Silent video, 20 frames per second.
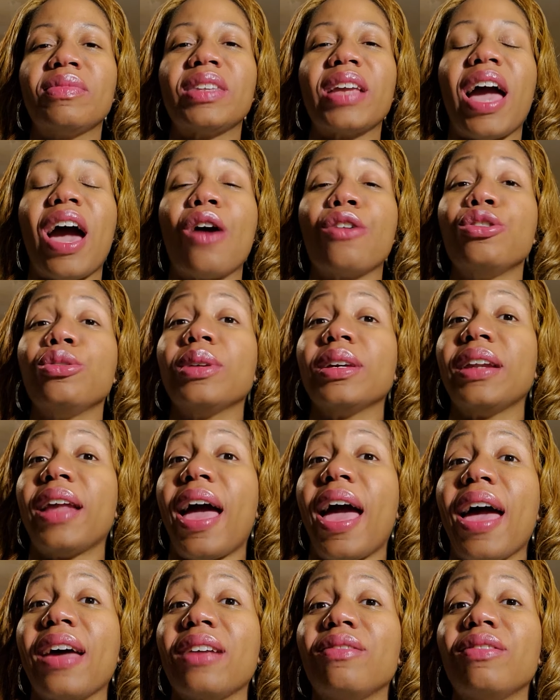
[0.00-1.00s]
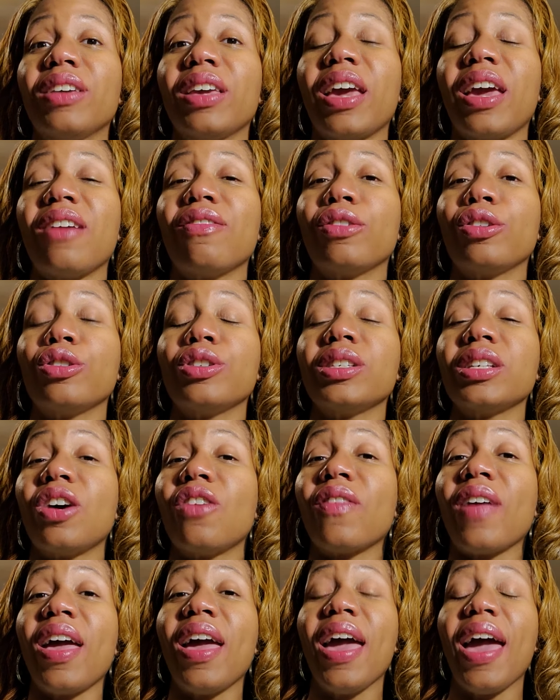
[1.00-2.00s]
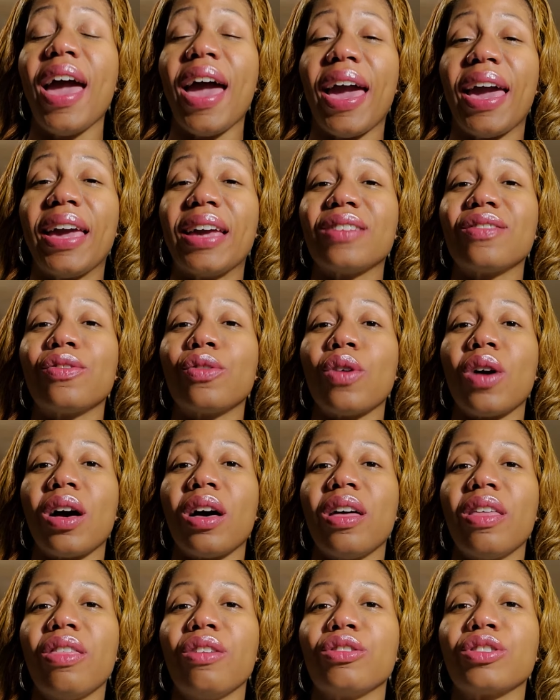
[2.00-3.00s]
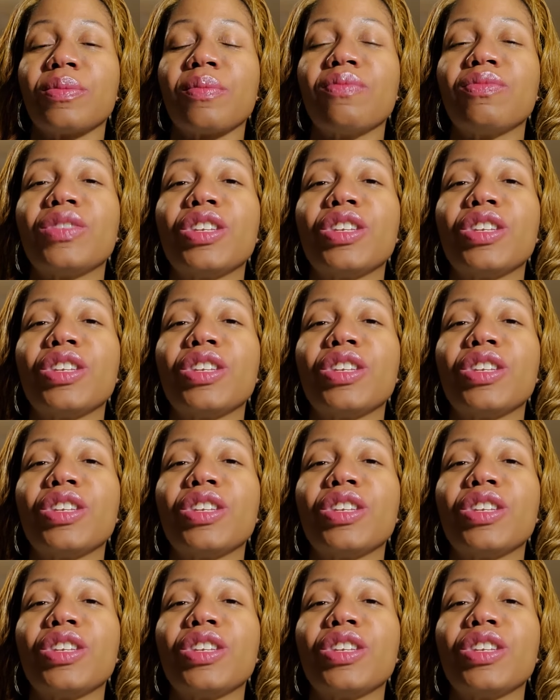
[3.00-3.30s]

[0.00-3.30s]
how you can advocate for yourself and for others